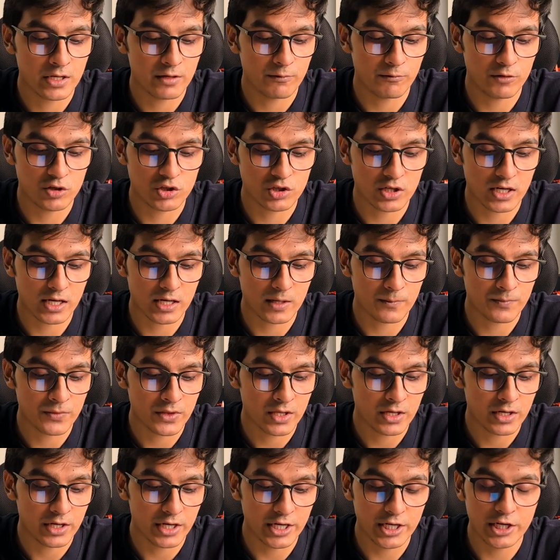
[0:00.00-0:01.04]
which are
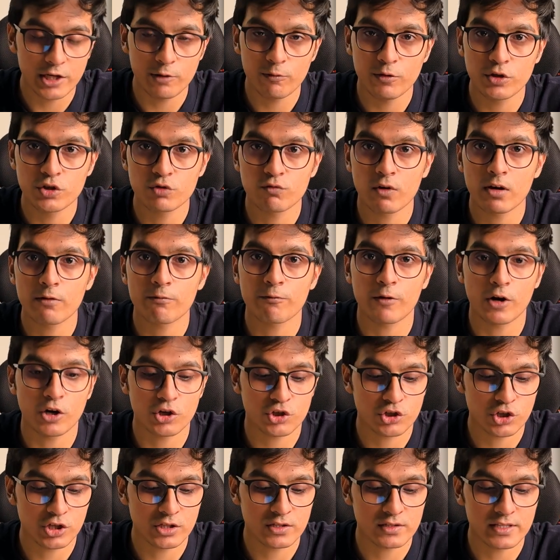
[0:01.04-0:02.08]
individual
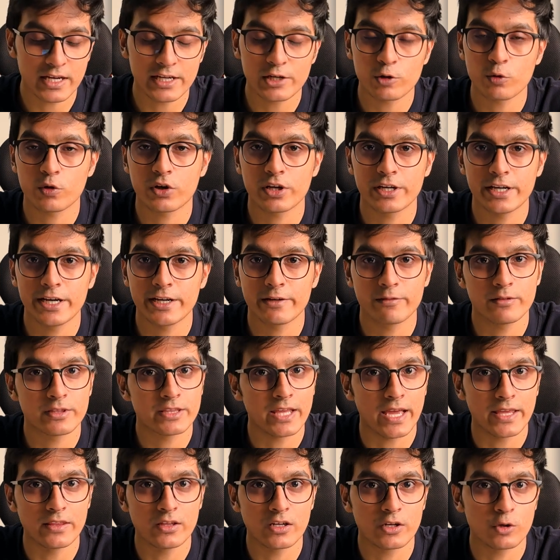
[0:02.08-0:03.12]
functions that you create with
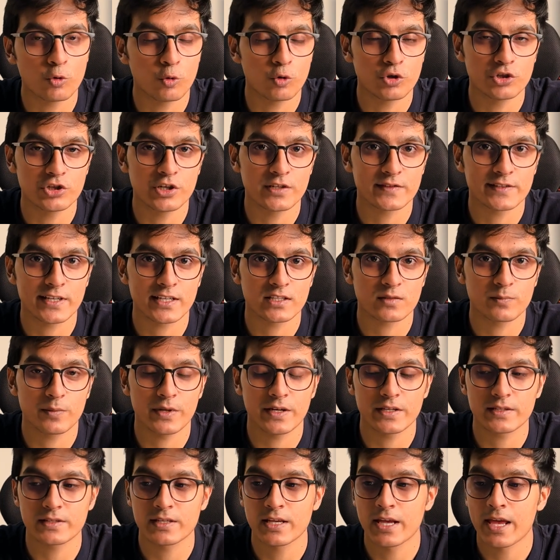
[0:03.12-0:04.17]
either Node.js,
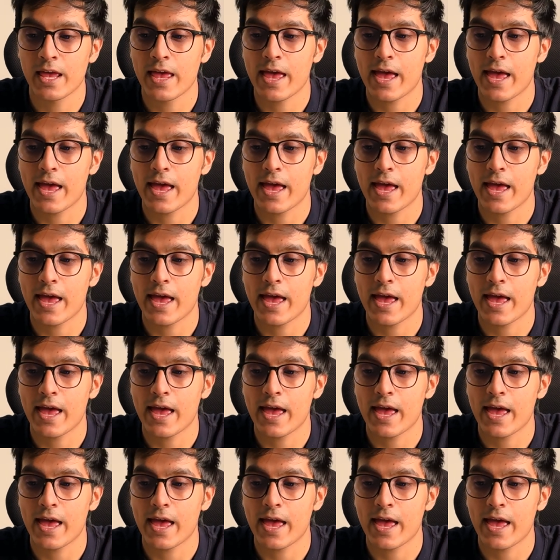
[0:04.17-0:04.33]
Express